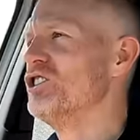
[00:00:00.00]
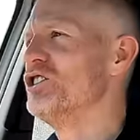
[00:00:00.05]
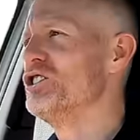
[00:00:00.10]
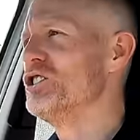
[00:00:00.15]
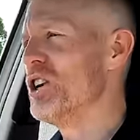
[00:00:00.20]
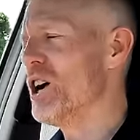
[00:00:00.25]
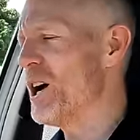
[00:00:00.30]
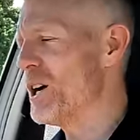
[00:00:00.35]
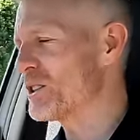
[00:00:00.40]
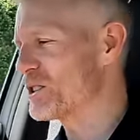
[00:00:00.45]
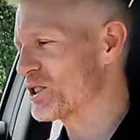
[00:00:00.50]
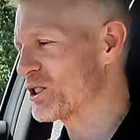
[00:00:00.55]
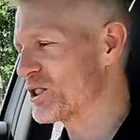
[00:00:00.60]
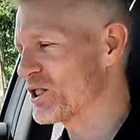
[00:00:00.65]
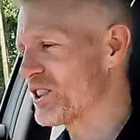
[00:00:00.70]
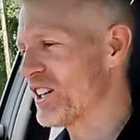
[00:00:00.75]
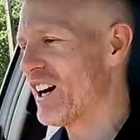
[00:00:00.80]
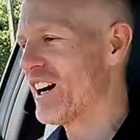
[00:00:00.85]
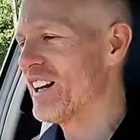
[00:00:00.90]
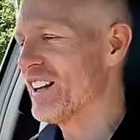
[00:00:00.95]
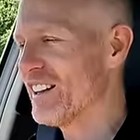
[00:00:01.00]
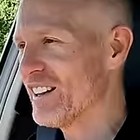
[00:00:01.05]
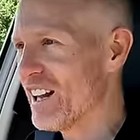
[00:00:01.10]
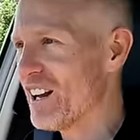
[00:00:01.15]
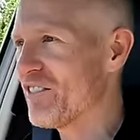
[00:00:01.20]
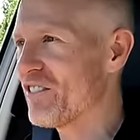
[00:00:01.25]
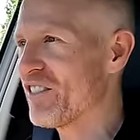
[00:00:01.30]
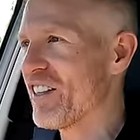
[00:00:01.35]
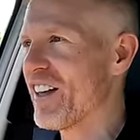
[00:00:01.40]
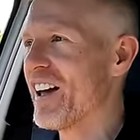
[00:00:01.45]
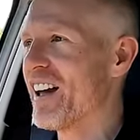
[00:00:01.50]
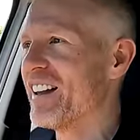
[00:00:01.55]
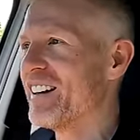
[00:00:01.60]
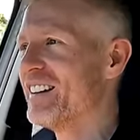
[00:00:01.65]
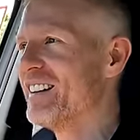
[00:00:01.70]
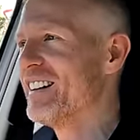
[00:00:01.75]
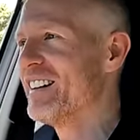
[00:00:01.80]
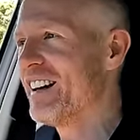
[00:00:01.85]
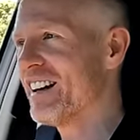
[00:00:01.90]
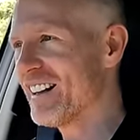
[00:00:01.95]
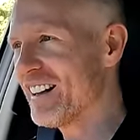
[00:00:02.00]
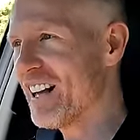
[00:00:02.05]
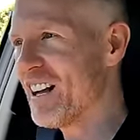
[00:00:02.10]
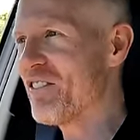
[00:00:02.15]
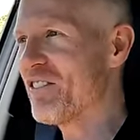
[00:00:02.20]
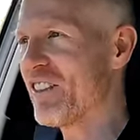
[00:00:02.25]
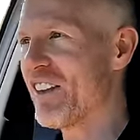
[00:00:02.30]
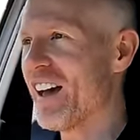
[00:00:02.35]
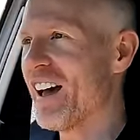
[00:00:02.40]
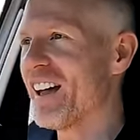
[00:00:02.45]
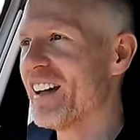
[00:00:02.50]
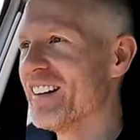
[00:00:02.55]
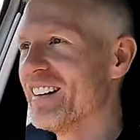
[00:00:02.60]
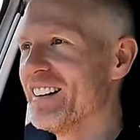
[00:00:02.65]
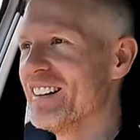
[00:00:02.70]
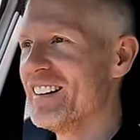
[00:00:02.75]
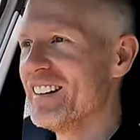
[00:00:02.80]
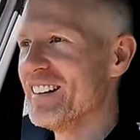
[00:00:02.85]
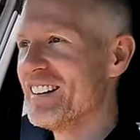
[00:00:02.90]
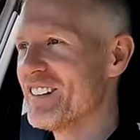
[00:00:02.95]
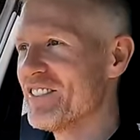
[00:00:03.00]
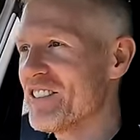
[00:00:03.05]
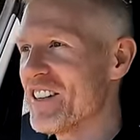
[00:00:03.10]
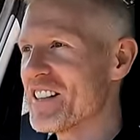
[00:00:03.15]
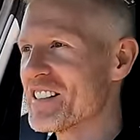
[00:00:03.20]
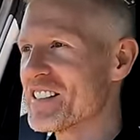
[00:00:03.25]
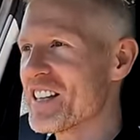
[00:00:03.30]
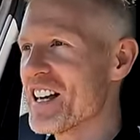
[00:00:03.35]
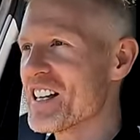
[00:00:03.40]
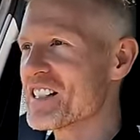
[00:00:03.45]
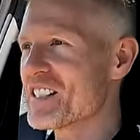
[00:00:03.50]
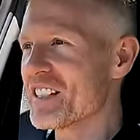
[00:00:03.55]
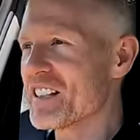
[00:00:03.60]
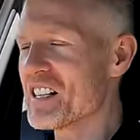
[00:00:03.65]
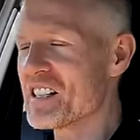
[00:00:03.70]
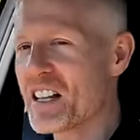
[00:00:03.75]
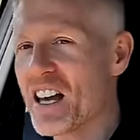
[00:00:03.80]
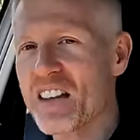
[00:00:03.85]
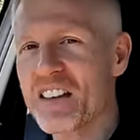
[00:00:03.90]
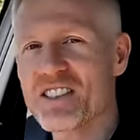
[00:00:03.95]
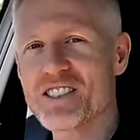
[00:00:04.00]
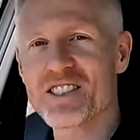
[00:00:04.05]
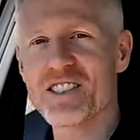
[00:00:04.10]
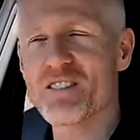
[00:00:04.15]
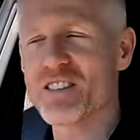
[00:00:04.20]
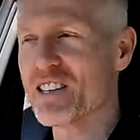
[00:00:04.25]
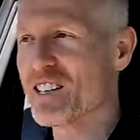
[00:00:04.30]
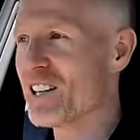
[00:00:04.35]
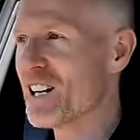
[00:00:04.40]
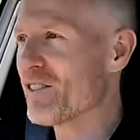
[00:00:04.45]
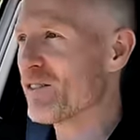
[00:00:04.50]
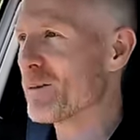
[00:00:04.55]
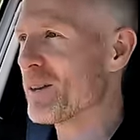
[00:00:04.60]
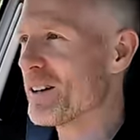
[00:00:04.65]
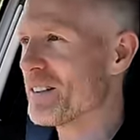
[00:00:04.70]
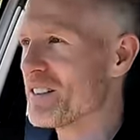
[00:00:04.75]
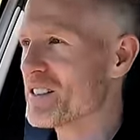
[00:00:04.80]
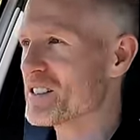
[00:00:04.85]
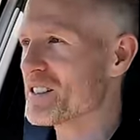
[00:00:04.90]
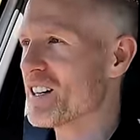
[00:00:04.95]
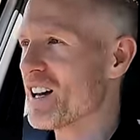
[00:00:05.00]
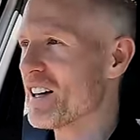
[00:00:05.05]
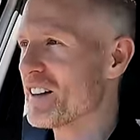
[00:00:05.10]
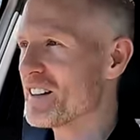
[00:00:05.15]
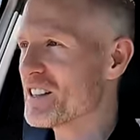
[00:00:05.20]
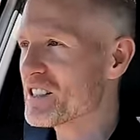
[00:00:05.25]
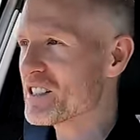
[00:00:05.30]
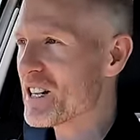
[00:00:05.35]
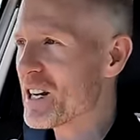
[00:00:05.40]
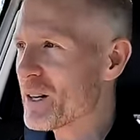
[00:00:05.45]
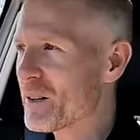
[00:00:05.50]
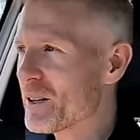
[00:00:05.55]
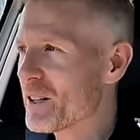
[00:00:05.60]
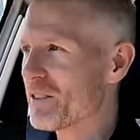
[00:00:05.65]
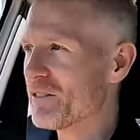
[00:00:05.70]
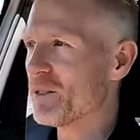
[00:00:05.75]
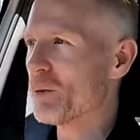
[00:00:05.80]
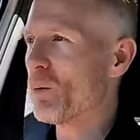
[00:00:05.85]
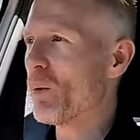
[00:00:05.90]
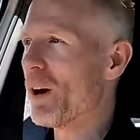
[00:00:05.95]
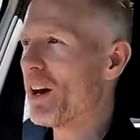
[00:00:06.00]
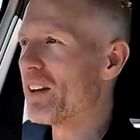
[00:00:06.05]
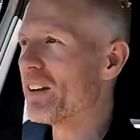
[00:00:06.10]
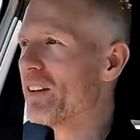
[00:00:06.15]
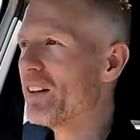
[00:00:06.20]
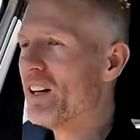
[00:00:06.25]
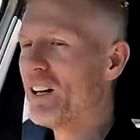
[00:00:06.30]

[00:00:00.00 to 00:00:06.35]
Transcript: Yes, I love that. I love that. Fantastic. There's other stuff that I love about this car. The interior for one.